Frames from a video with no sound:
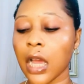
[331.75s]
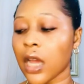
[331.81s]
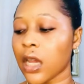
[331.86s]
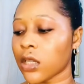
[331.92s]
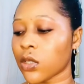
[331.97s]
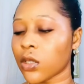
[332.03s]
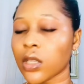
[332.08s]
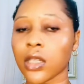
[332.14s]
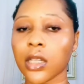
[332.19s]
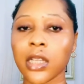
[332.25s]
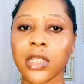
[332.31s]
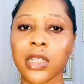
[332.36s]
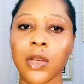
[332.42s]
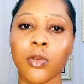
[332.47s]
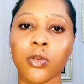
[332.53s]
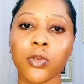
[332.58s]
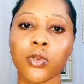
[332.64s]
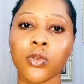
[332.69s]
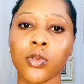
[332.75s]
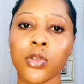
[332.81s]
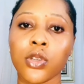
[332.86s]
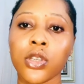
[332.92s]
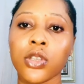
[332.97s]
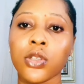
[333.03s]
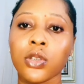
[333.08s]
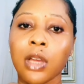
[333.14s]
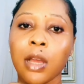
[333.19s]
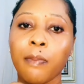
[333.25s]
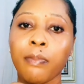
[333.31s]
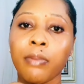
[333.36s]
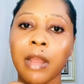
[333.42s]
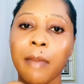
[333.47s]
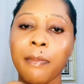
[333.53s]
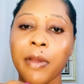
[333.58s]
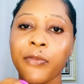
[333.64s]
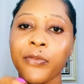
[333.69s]
So the next thing I want to do is to
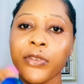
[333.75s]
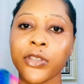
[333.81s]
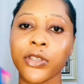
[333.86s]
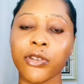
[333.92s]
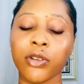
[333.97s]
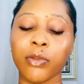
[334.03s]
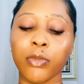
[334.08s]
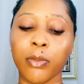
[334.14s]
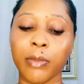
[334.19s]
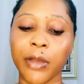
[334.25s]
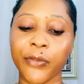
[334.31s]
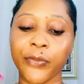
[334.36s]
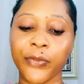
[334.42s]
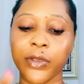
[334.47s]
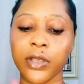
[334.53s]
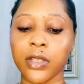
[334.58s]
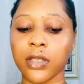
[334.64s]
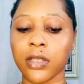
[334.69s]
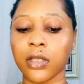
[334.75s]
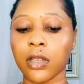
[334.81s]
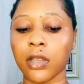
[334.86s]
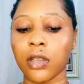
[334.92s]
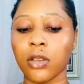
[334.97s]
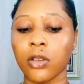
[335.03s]
apply my face cream on my face.